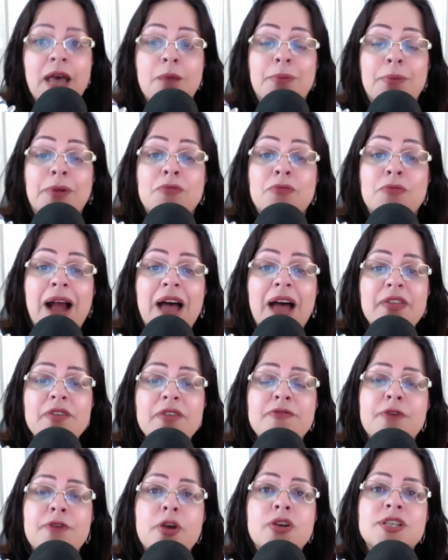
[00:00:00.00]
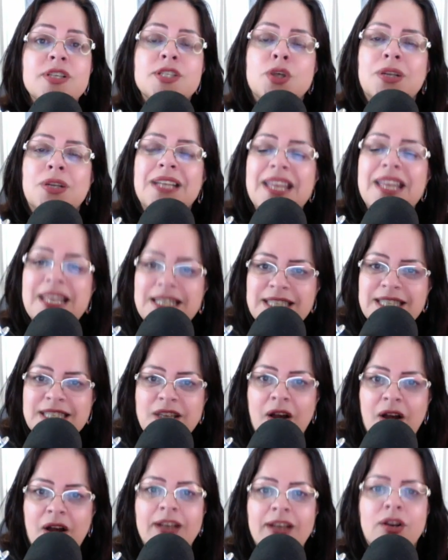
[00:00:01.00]
but rather focus on
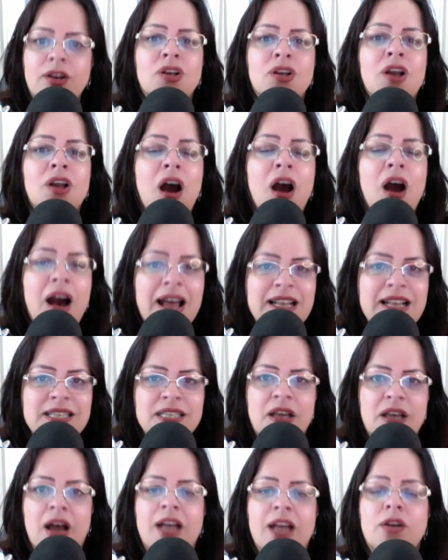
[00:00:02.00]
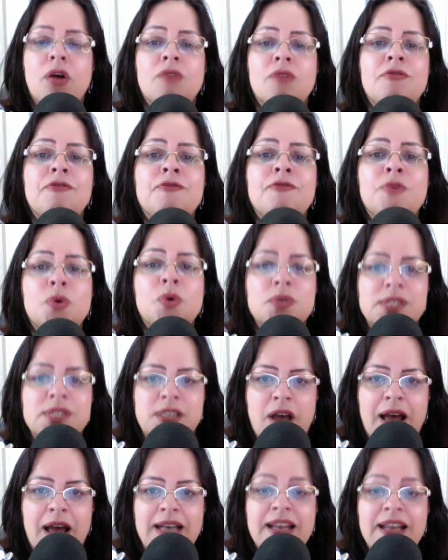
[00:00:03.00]
insight, on hindsight, on foresight